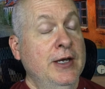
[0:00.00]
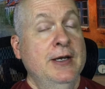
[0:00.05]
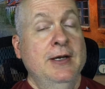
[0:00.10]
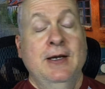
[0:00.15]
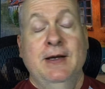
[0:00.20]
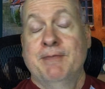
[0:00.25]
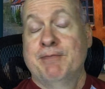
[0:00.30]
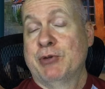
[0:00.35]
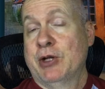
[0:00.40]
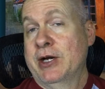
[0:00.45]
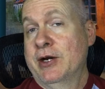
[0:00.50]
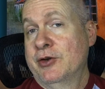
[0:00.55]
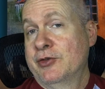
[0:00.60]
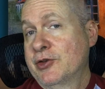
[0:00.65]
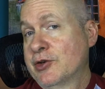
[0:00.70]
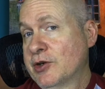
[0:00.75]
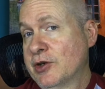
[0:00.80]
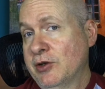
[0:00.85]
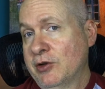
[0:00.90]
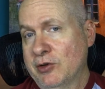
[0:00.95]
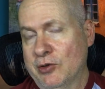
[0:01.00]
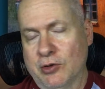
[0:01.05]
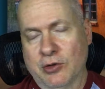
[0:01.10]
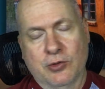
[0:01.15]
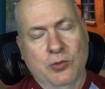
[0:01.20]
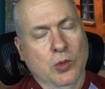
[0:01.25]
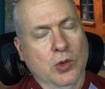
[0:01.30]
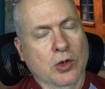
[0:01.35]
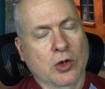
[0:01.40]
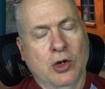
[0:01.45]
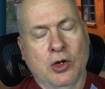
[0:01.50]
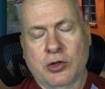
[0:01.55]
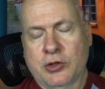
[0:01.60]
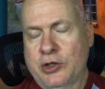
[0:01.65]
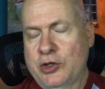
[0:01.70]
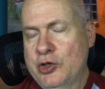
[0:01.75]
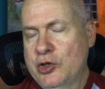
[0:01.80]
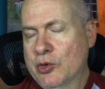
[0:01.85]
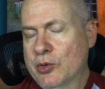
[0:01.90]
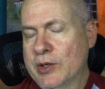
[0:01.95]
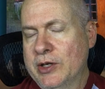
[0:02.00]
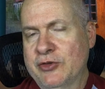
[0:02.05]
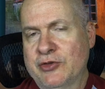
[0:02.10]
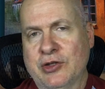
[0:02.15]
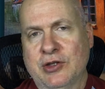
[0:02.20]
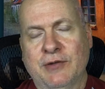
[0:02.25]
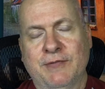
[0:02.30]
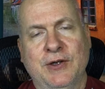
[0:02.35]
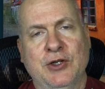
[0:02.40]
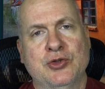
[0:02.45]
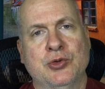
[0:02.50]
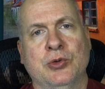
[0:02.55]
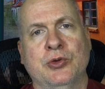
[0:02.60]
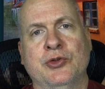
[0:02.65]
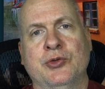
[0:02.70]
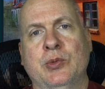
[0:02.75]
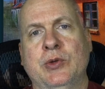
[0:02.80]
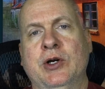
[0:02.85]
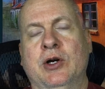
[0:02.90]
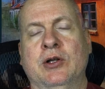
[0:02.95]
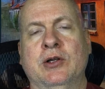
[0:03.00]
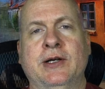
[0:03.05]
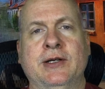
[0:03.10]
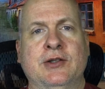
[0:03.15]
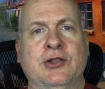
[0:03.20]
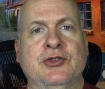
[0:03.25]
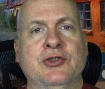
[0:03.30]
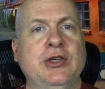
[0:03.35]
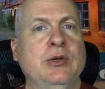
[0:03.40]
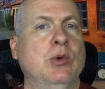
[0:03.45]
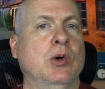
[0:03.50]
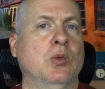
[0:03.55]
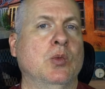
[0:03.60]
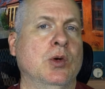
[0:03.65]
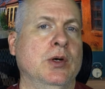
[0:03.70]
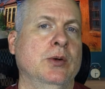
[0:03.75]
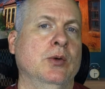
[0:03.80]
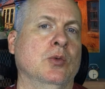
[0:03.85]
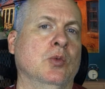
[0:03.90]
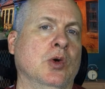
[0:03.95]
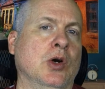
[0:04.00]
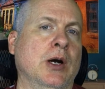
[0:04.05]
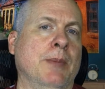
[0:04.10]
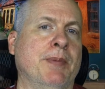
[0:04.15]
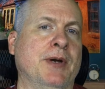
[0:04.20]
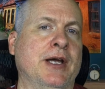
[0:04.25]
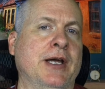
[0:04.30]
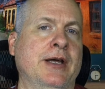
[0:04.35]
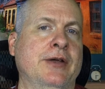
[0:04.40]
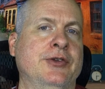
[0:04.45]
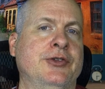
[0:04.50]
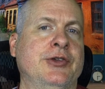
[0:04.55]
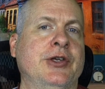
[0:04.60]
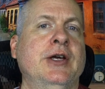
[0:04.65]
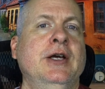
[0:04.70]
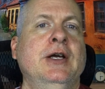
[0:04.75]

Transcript: And players are going to look. We're all curious individuals. We all like to see what we're up against.